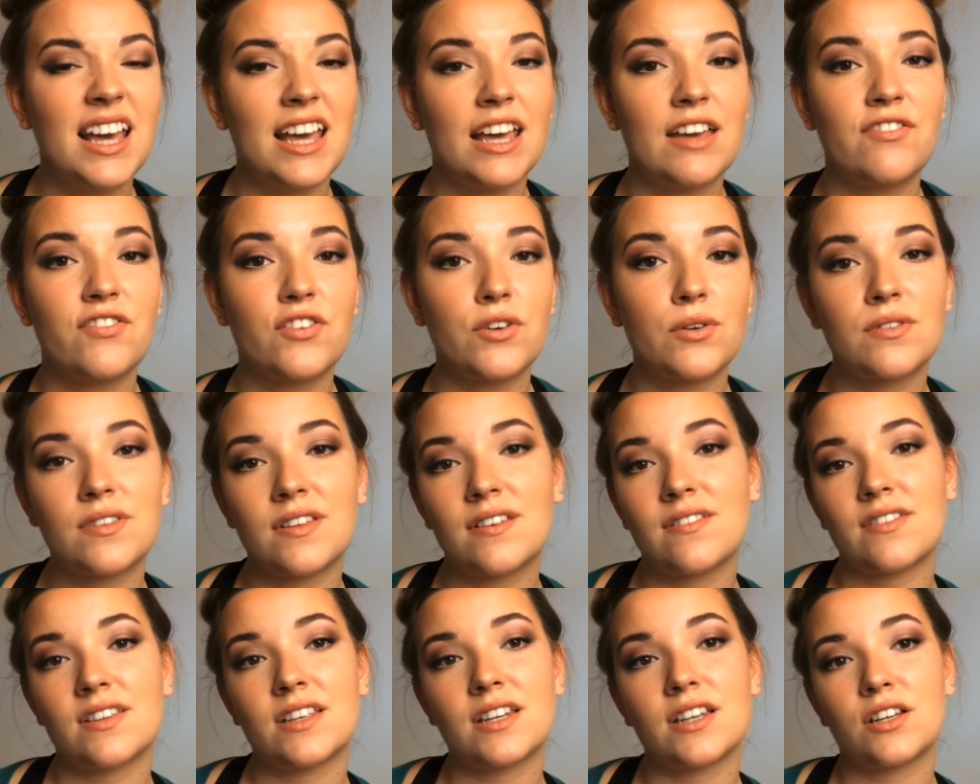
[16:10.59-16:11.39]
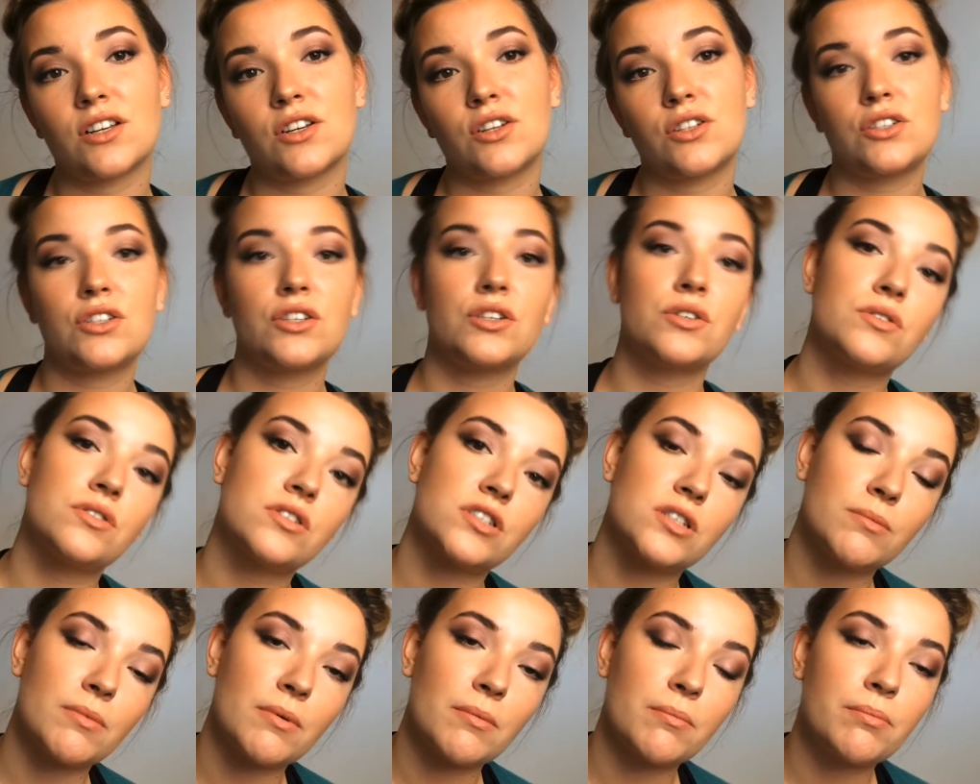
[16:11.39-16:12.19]
If you think that it could use
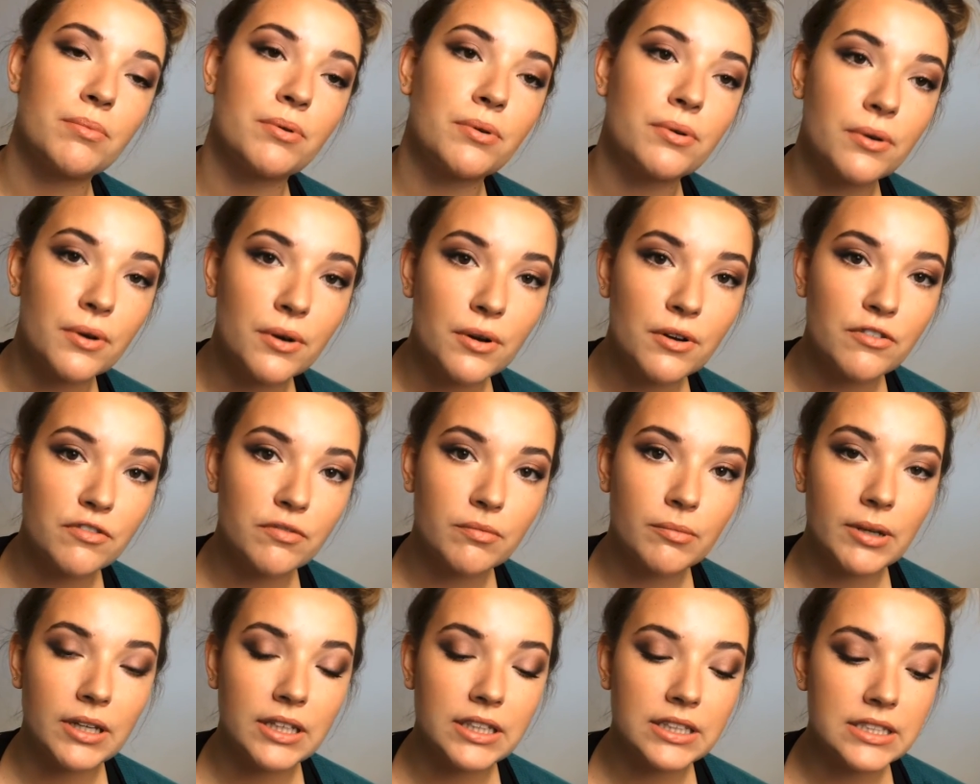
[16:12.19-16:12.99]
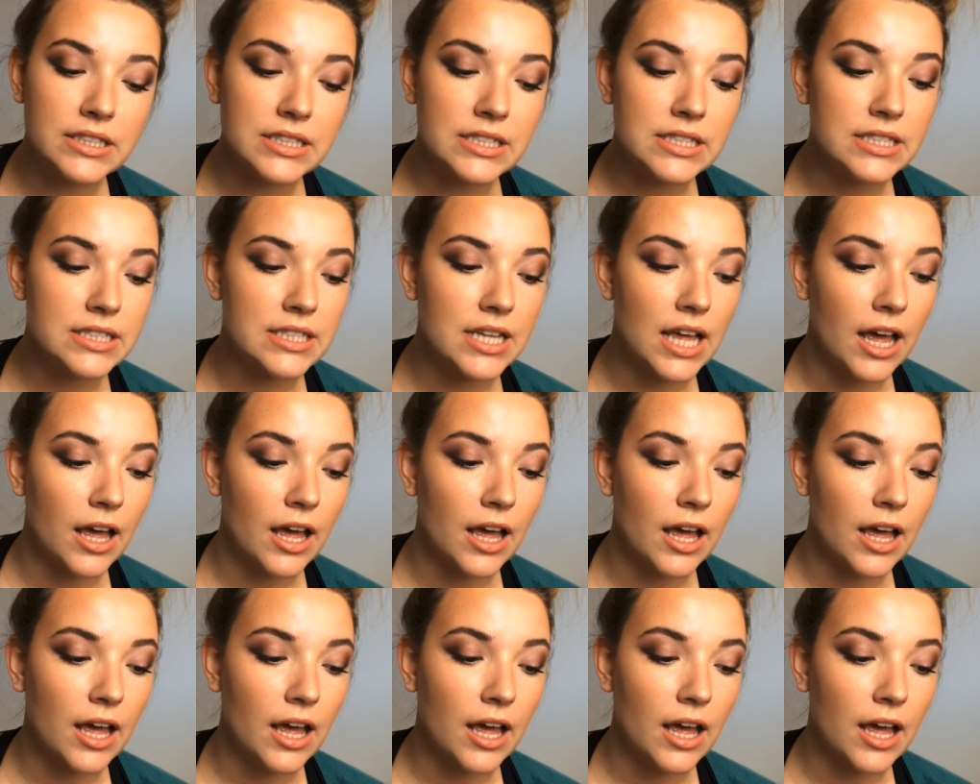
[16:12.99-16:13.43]
some improvements.